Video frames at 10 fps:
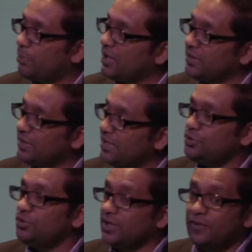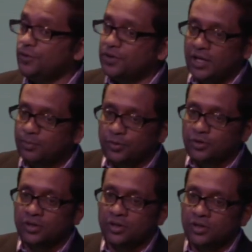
But unless you love your neighbor,